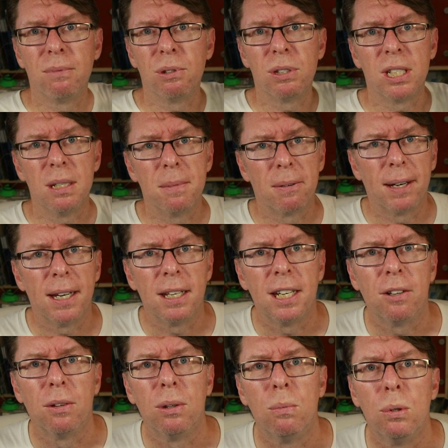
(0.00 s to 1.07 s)
You'll see them around
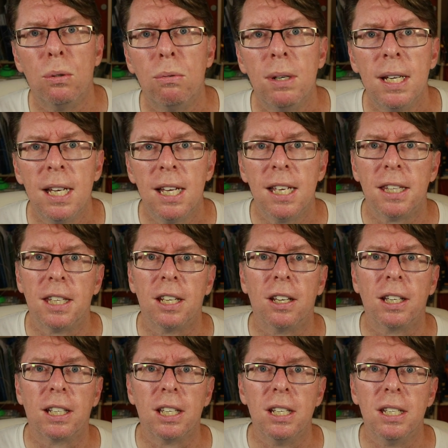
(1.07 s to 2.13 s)
here on the wall that
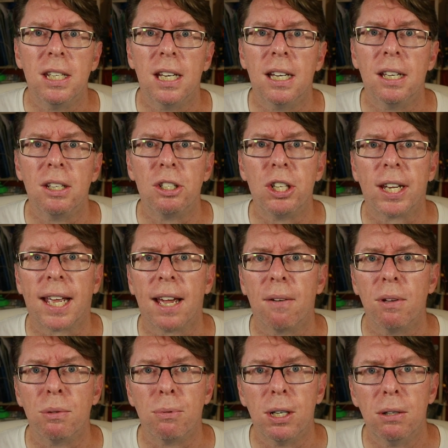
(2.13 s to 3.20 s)
I can check
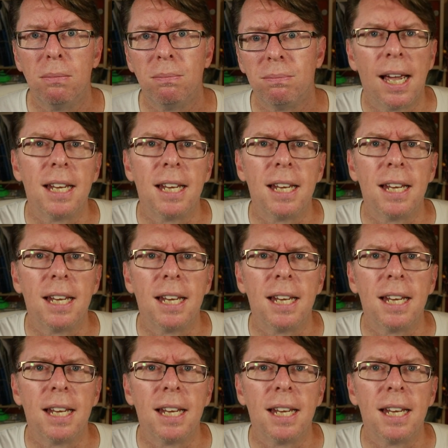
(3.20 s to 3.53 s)
out as well.